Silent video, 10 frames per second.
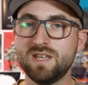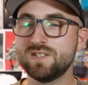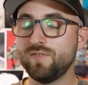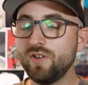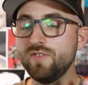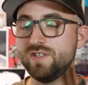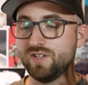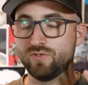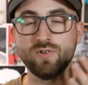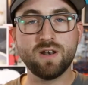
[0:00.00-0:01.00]
because of all of these
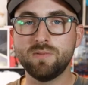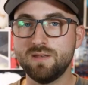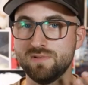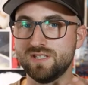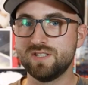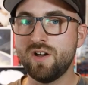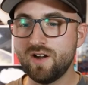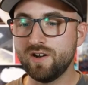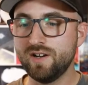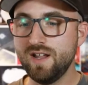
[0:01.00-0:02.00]
incredibly
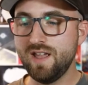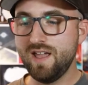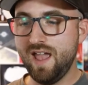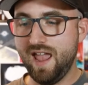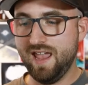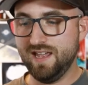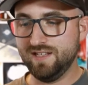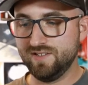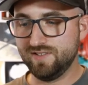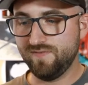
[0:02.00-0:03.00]
bizarre
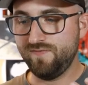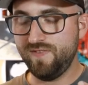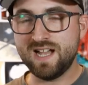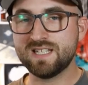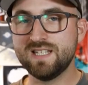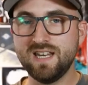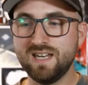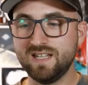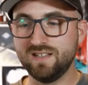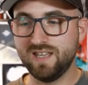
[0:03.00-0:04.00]
and
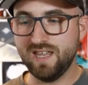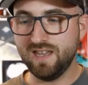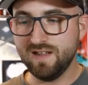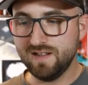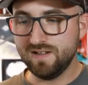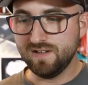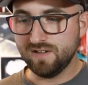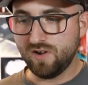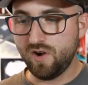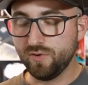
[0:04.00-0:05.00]
fascinatingly
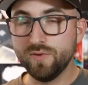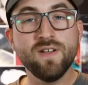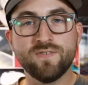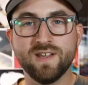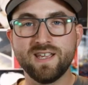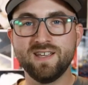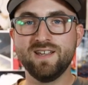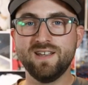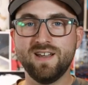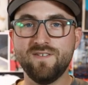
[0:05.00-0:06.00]
horrific
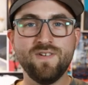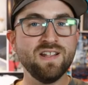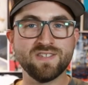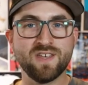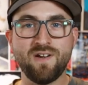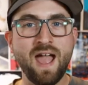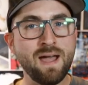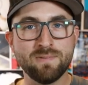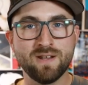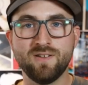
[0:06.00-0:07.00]
events that are
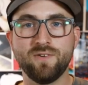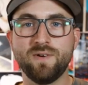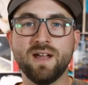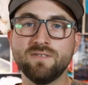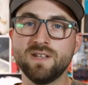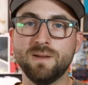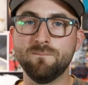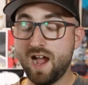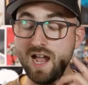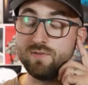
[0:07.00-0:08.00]
happening all around
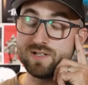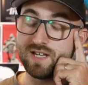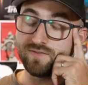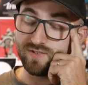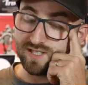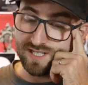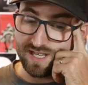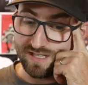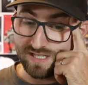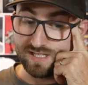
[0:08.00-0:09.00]
him. I would definitely
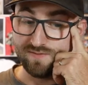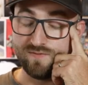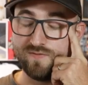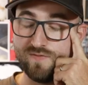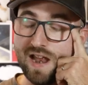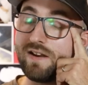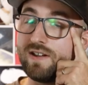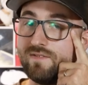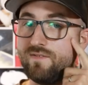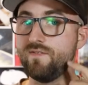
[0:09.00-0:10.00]
say this is a
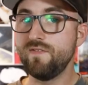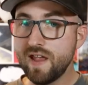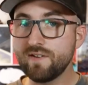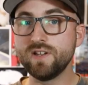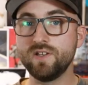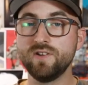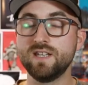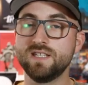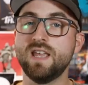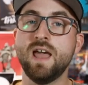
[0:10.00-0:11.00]
very, very good
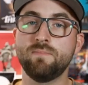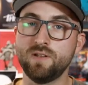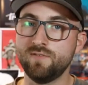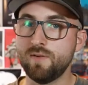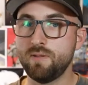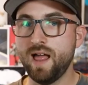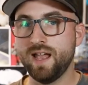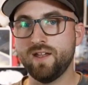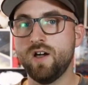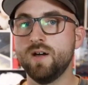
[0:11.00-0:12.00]
example of a
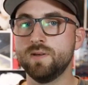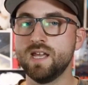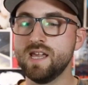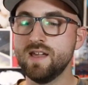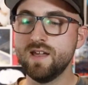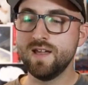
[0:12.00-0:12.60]
black comedy